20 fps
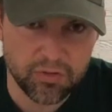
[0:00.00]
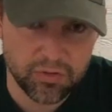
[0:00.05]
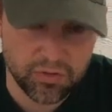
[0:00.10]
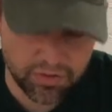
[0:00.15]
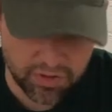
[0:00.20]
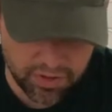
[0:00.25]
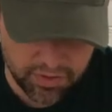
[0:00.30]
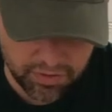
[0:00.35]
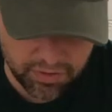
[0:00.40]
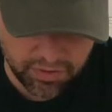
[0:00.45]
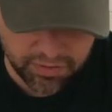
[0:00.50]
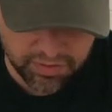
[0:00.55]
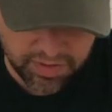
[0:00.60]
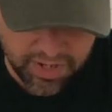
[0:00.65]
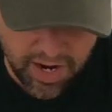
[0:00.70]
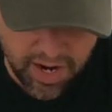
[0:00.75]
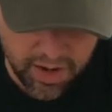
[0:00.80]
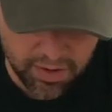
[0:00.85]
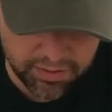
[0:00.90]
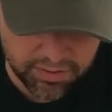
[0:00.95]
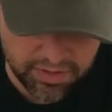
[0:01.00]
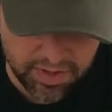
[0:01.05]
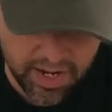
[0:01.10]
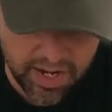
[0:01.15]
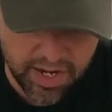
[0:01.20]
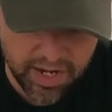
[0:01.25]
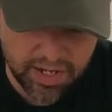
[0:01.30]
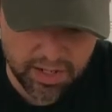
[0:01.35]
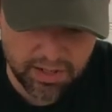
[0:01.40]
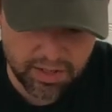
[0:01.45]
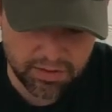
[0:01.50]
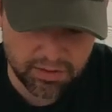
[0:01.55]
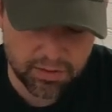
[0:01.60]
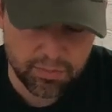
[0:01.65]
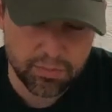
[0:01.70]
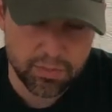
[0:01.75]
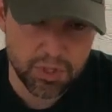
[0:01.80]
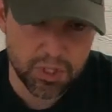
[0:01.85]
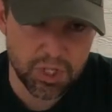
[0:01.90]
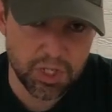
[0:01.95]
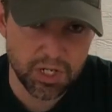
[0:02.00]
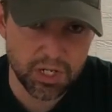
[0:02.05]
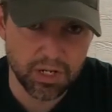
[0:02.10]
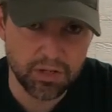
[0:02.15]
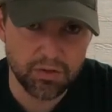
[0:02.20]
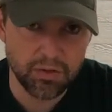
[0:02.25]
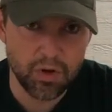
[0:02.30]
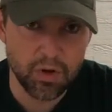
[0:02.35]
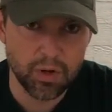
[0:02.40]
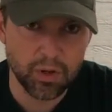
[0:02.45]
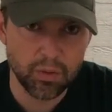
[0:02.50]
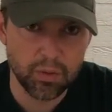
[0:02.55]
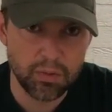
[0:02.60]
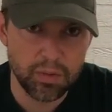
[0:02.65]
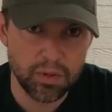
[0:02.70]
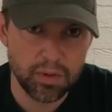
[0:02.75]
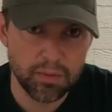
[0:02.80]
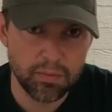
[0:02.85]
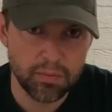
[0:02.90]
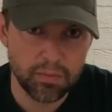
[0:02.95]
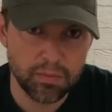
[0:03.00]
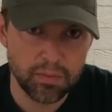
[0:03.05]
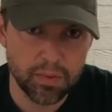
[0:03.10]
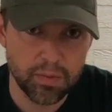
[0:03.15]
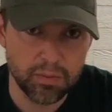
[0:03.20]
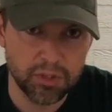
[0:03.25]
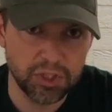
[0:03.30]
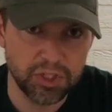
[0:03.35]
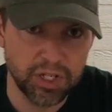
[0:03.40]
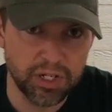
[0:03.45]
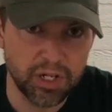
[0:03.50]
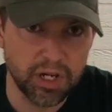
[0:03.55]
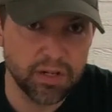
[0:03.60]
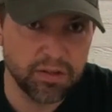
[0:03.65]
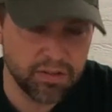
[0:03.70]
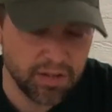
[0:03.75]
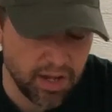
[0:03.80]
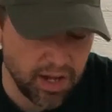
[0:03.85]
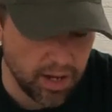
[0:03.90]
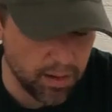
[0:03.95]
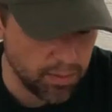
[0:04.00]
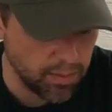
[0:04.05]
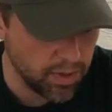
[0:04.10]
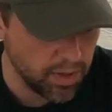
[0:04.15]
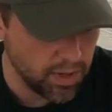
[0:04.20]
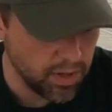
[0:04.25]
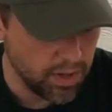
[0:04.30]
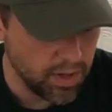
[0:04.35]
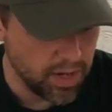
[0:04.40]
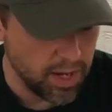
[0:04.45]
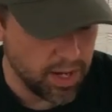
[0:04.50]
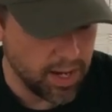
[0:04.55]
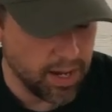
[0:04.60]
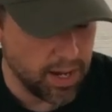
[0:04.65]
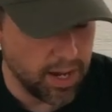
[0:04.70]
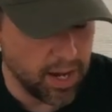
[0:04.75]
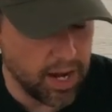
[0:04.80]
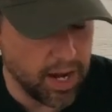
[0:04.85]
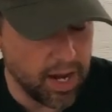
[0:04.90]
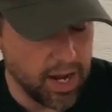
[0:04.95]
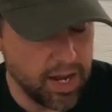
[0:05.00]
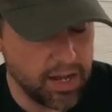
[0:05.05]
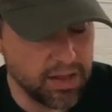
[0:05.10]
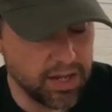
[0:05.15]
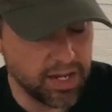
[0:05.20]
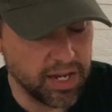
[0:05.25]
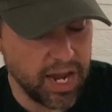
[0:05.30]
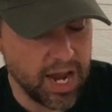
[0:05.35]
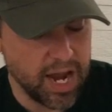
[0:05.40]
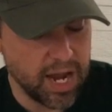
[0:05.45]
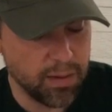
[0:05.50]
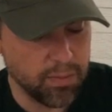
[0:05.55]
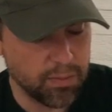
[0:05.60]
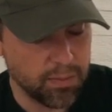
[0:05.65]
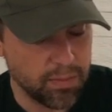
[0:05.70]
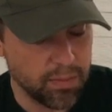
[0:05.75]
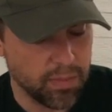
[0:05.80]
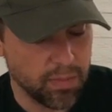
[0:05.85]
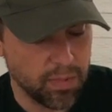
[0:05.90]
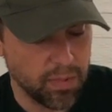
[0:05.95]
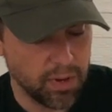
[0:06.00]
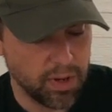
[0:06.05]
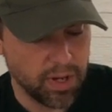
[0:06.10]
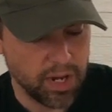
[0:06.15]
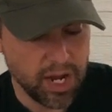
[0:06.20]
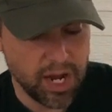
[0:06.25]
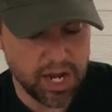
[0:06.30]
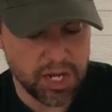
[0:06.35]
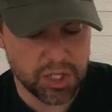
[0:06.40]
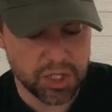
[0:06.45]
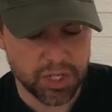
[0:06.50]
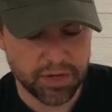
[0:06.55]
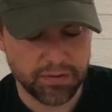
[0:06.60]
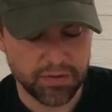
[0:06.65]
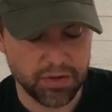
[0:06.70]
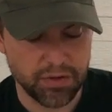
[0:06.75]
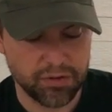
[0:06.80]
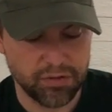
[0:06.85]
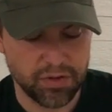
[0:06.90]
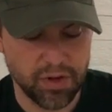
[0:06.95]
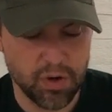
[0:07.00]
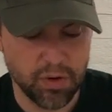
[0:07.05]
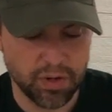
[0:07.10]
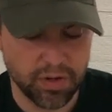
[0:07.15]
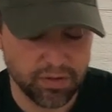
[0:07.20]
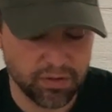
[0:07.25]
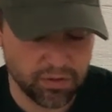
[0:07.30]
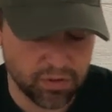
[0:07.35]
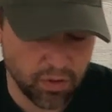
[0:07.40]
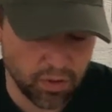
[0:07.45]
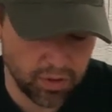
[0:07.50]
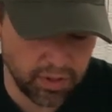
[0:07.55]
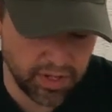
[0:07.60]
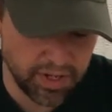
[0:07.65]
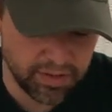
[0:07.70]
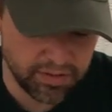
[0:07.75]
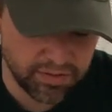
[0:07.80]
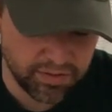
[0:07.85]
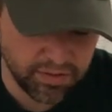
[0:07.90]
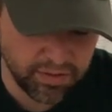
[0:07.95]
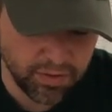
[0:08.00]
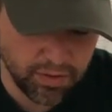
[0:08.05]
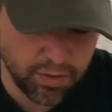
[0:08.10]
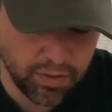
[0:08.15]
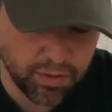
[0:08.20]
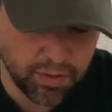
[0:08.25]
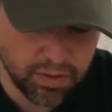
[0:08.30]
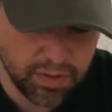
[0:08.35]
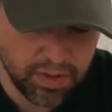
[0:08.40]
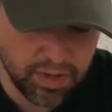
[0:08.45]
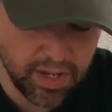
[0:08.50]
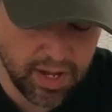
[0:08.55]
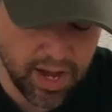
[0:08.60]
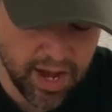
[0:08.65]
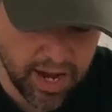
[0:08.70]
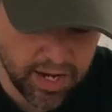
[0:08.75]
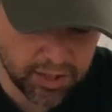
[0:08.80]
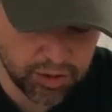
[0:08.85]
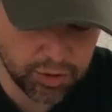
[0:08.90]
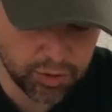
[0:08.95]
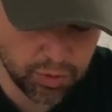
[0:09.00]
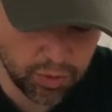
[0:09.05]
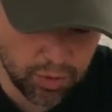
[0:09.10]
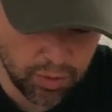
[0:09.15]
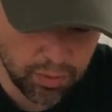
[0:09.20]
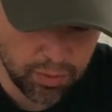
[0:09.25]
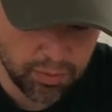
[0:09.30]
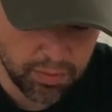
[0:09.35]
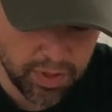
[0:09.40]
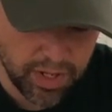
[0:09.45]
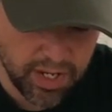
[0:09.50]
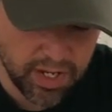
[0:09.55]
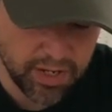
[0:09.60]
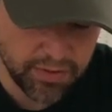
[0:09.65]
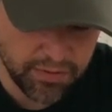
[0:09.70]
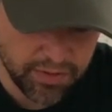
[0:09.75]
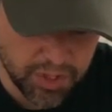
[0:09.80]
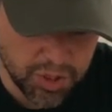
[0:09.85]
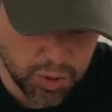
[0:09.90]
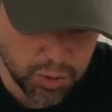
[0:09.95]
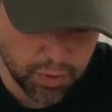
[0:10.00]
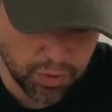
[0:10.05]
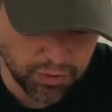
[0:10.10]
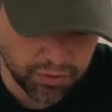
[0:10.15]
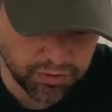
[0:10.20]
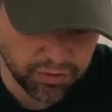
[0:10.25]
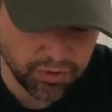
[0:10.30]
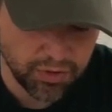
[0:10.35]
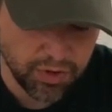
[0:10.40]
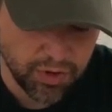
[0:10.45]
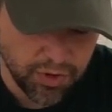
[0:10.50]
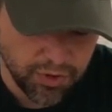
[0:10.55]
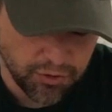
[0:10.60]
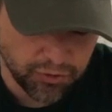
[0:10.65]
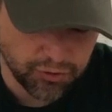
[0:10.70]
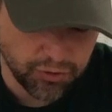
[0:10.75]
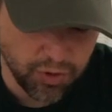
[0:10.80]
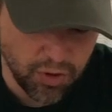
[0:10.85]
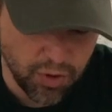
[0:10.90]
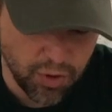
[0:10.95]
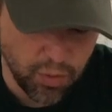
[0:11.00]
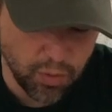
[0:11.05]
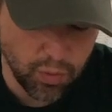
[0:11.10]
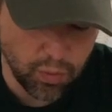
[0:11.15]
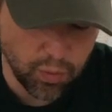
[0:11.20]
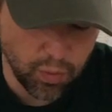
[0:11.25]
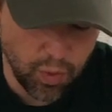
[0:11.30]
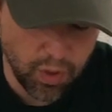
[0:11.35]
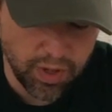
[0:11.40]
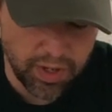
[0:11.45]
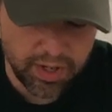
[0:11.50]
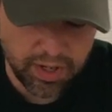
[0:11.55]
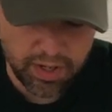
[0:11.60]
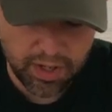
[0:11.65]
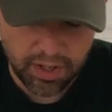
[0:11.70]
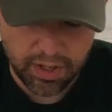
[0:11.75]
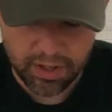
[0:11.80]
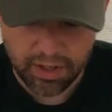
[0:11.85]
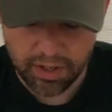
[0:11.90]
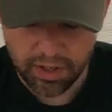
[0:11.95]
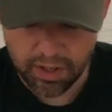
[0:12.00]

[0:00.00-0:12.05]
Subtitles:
2 scouts, and the machine gun token would be the machine gun team. In the game, each of those tokens correlates to the actual individuals. So one